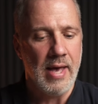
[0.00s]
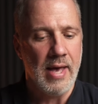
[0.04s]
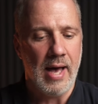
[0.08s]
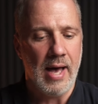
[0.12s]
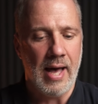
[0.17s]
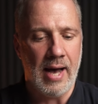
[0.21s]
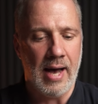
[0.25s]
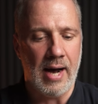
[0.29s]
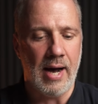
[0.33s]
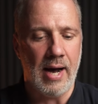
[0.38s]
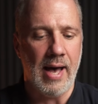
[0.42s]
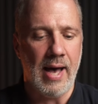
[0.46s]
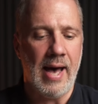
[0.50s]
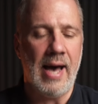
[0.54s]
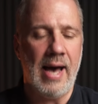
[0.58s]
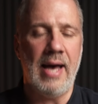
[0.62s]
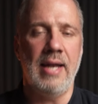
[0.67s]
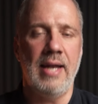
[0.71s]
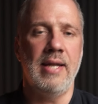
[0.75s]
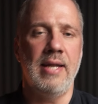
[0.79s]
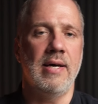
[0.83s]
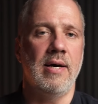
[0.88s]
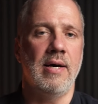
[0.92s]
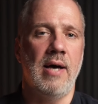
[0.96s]

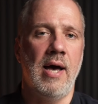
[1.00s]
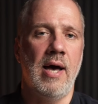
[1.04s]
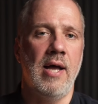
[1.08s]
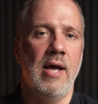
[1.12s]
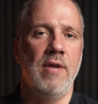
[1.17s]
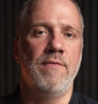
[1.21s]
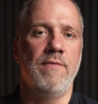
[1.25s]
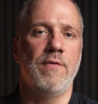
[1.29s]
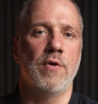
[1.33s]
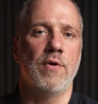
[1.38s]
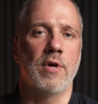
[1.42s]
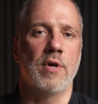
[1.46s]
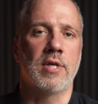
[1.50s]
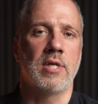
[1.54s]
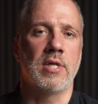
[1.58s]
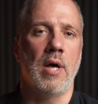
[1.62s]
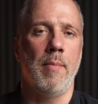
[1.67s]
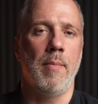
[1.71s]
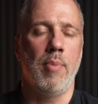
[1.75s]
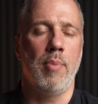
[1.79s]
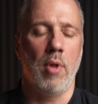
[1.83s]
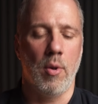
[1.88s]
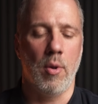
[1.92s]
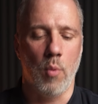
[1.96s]
add for
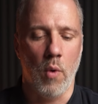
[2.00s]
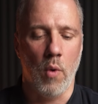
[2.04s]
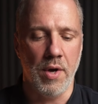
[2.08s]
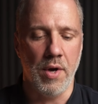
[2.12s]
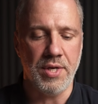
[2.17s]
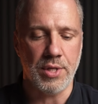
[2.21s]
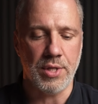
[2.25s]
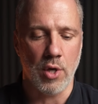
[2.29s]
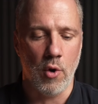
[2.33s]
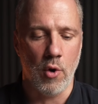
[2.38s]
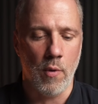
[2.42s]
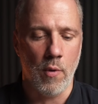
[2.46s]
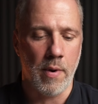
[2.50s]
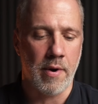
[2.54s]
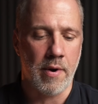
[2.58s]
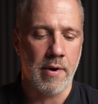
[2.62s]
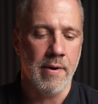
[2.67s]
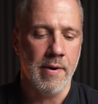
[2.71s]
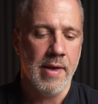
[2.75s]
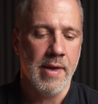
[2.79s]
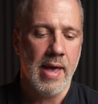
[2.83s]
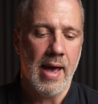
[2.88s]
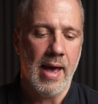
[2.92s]
example a voiceover,